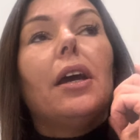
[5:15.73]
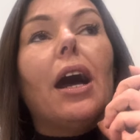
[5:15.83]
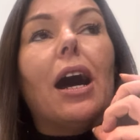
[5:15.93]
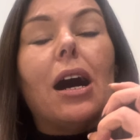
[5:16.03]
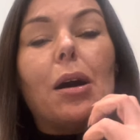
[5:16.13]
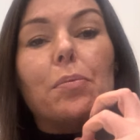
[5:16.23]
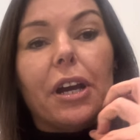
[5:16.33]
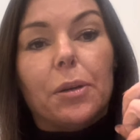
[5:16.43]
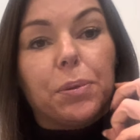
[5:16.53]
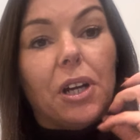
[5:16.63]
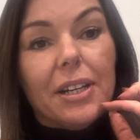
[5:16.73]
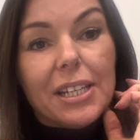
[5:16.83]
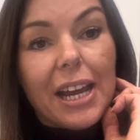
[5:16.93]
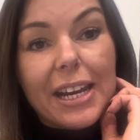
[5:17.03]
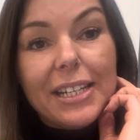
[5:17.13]
It applies
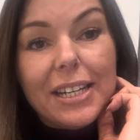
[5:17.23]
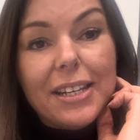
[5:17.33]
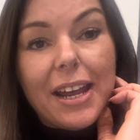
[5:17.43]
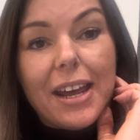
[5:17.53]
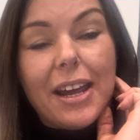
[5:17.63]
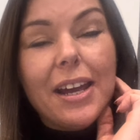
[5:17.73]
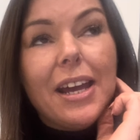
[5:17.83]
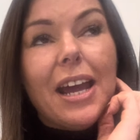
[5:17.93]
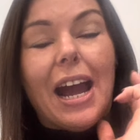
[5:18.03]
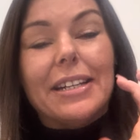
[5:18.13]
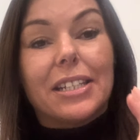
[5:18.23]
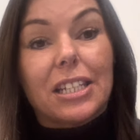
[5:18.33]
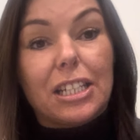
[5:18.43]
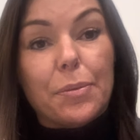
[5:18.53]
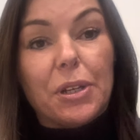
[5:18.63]
heat in there and
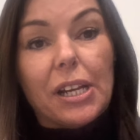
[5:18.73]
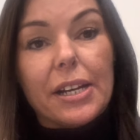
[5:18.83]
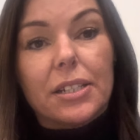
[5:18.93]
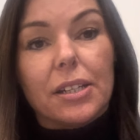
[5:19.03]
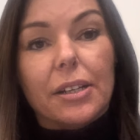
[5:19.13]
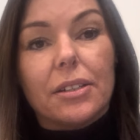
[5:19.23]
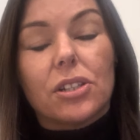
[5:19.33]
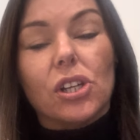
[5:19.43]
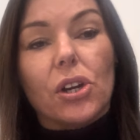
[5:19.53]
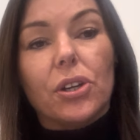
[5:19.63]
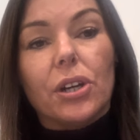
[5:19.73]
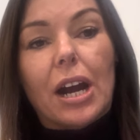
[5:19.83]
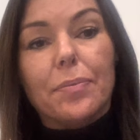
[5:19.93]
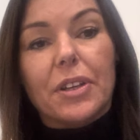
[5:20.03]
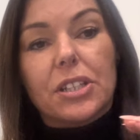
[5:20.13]
stimulates it. So
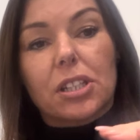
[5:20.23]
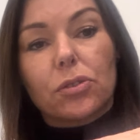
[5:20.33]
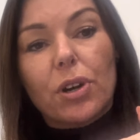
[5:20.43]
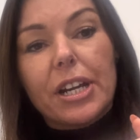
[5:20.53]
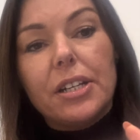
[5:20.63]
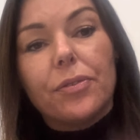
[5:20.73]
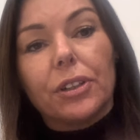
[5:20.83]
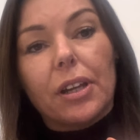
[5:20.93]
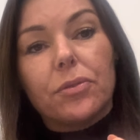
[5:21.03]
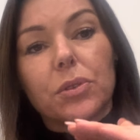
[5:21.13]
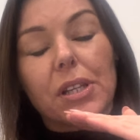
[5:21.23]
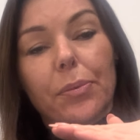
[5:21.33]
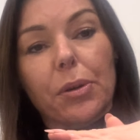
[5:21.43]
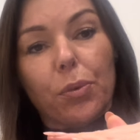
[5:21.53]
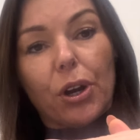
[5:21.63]
there's 3 different levels
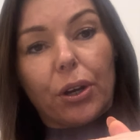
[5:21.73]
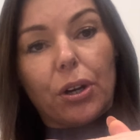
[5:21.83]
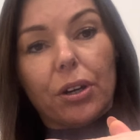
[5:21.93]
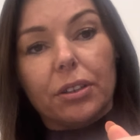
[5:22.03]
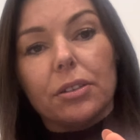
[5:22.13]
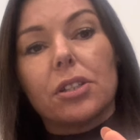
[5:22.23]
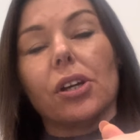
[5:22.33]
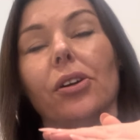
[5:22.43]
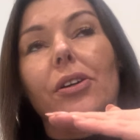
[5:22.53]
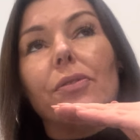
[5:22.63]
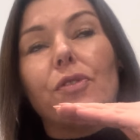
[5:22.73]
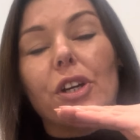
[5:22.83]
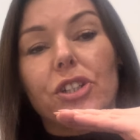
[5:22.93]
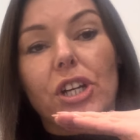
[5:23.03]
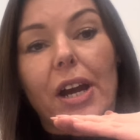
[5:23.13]
that we work on. So
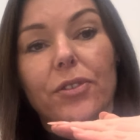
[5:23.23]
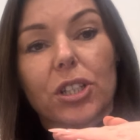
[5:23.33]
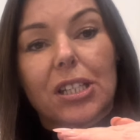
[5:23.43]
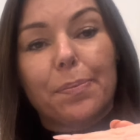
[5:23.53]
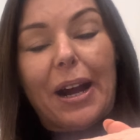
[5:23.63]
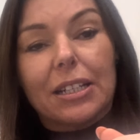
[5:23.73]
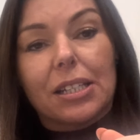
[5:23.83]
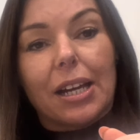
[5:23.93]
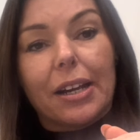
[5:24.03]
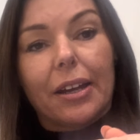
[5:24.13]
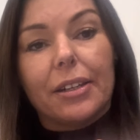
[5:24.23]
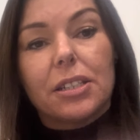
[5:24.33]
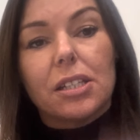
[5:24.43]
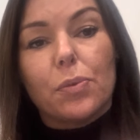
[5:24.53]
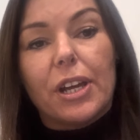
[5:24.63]
first you have your SMAS layer.
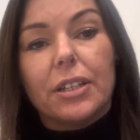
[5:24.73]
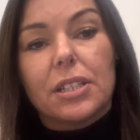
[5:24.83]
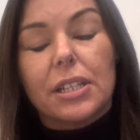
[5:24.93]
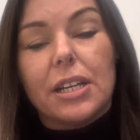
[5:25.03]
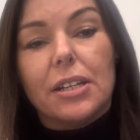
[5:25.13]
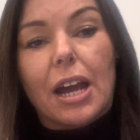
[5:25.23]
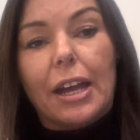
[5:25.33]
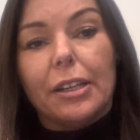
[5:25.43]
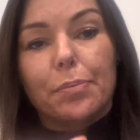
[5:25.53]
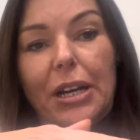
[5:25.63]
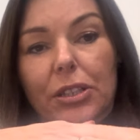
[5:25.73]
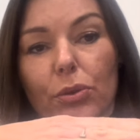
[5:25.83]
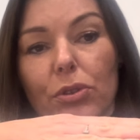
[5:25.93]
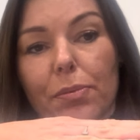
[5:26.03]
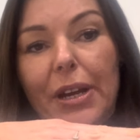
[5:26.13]
This is where the skin and the
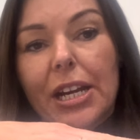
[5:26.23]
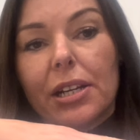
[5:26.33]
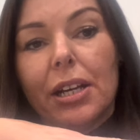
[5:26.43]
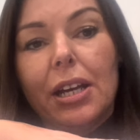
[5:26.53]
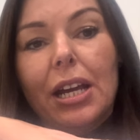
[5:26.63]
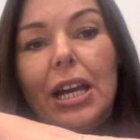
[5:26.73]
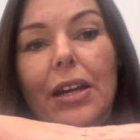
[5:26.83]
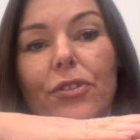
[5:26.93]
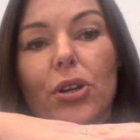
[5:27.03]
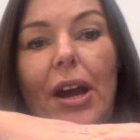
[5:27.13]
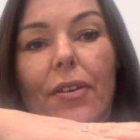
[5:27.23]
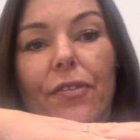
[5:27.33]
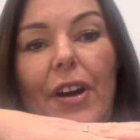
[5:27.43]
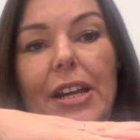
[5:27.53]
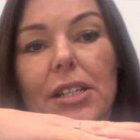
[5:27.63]
muscles meet. If you have a
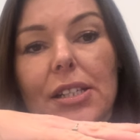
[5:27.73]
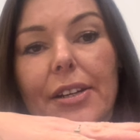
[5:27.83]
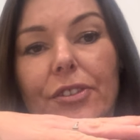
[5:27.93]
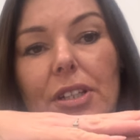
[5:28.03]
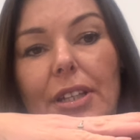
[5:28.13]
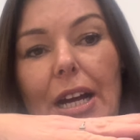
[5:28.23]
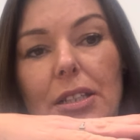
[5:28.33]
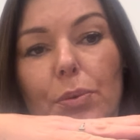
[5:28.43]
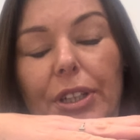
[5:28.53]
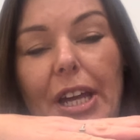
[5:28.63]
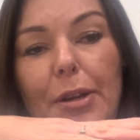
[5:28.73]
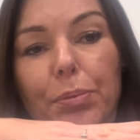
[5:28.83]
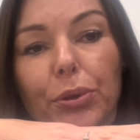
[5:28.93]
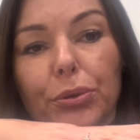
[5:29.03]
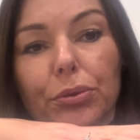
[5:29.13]
facelift, that's what they
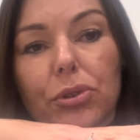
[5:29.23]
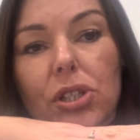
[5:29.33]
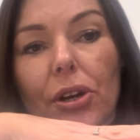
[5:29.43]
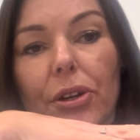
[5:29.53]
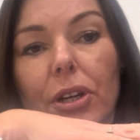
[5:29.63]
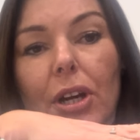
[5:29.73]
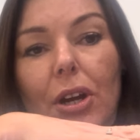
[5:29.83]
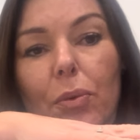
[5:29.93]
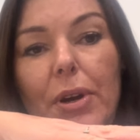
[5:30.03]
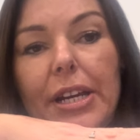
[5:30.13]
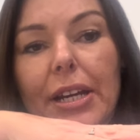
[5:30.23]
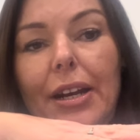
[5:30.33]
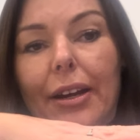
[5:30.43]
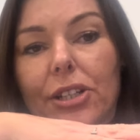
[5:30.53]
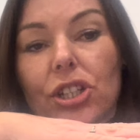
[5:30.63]
pull. So we can
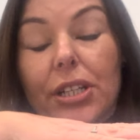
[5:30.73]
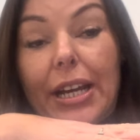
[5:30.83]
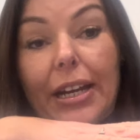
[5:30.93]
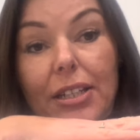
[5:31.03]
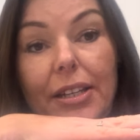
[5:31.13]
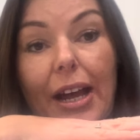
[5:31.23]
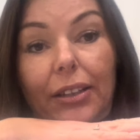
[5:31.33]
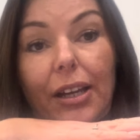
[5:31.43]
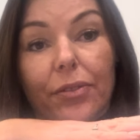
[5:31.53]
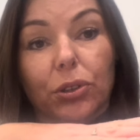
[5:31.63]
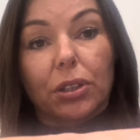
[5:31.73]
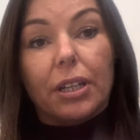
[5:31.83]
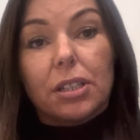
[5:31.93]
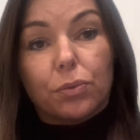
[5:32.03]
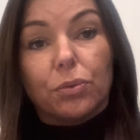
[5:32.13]
actually get to that level.
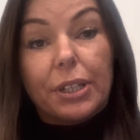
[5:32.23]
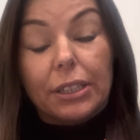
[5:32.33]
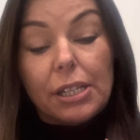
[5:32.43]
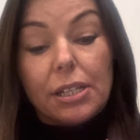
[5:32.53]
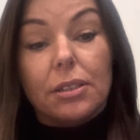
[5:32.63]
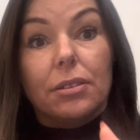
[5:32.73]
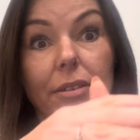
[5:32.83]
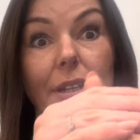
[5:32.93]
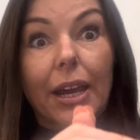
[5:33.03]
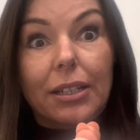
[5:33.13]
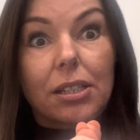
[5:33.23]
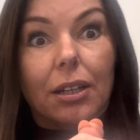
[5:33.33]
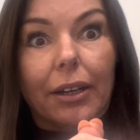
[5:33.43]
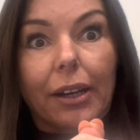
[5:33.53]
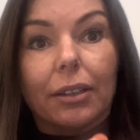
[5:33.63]
It's really
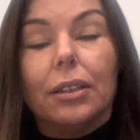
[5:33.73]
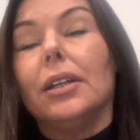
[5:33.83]
exciting.